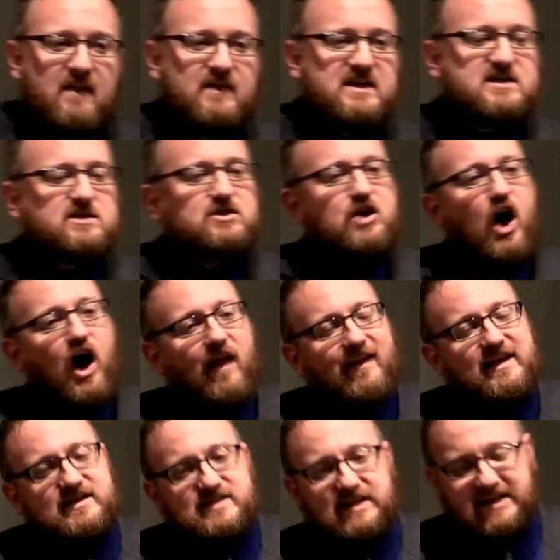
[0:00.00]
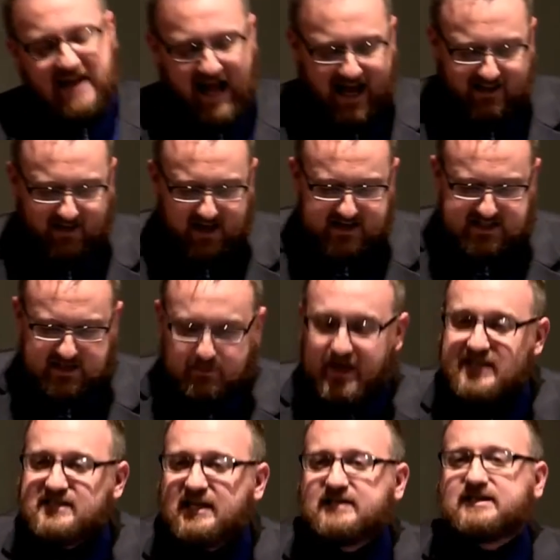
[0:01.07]
This calling scene highlights the
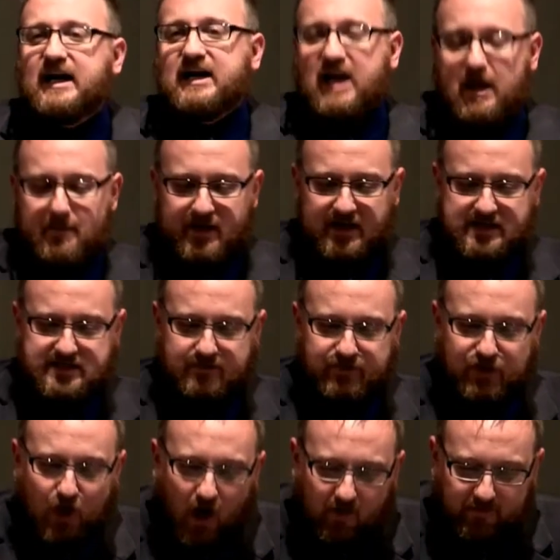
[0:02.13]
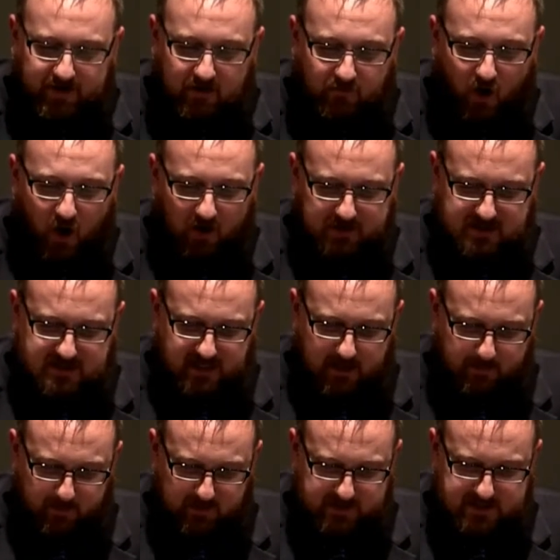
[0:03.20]
basic dynamics of the calling of all
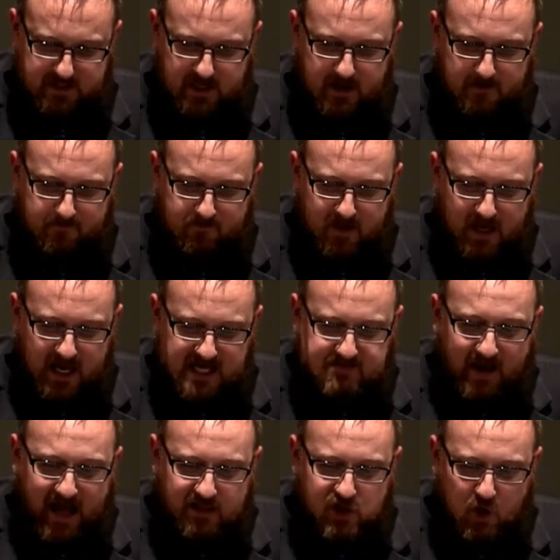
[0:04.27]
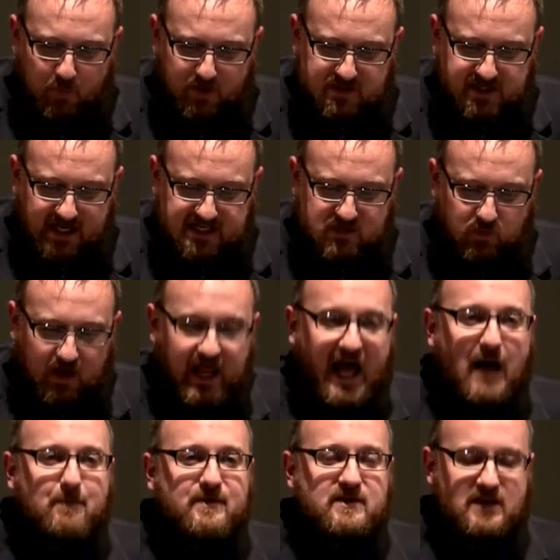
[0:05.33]
disciples. As Matthew presents what
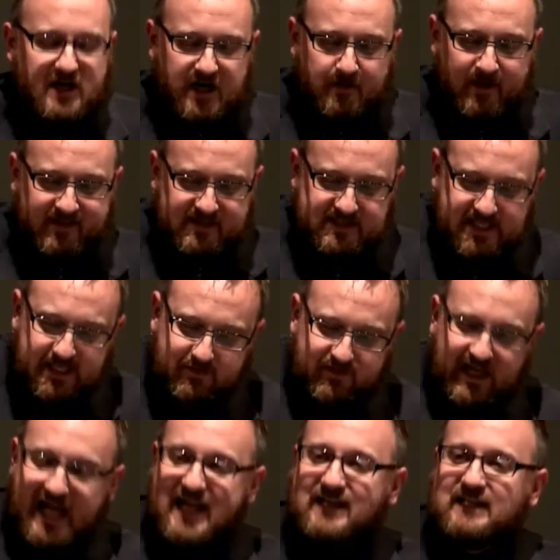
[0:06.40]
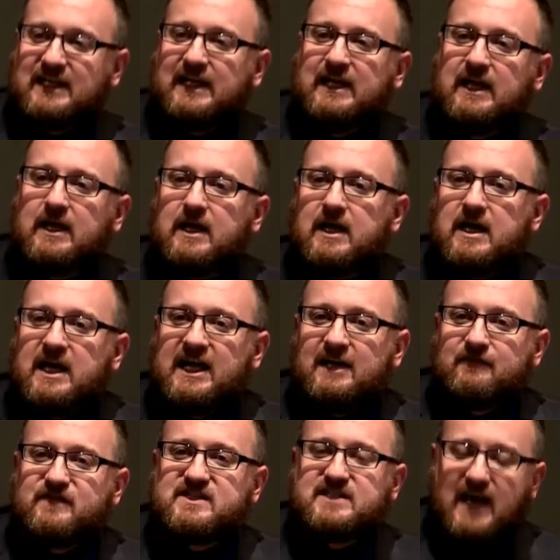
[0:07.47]
happened there by the Sea of Galilee,
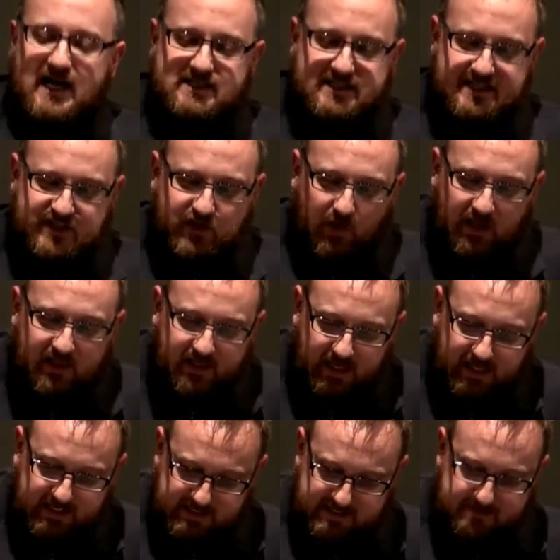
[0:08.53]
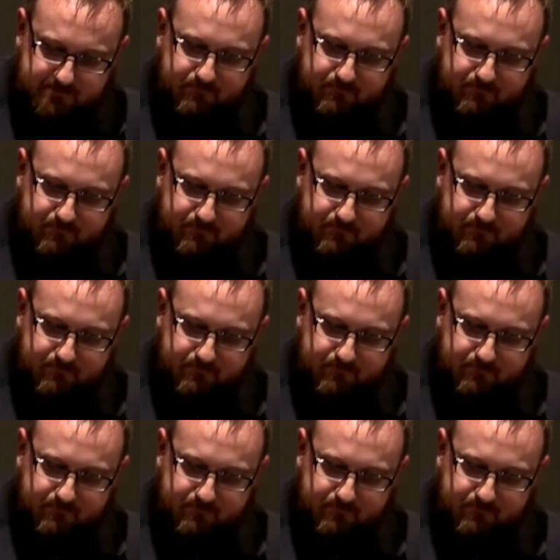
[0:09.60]
he emphasizes three things.